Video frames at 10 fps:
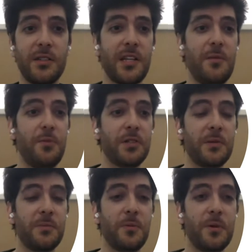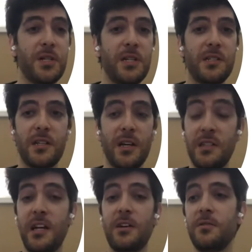to the second design principle, which
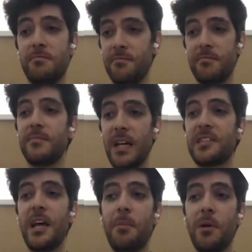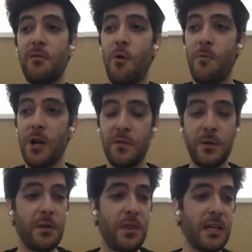is a second example of
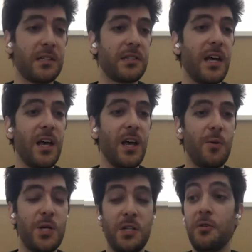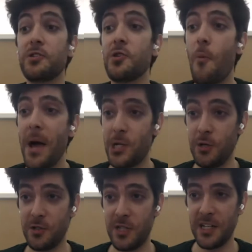one way of doing things, which is there
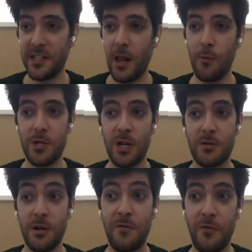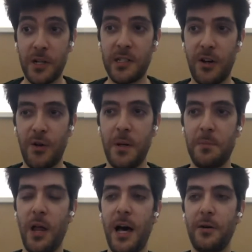is no matchers DSL, which actually
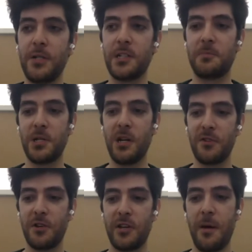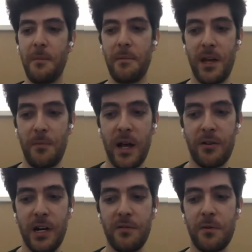freaks a lot of people out, especially if
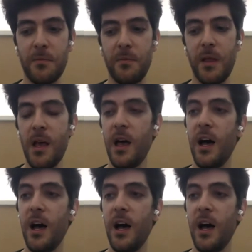they're migrating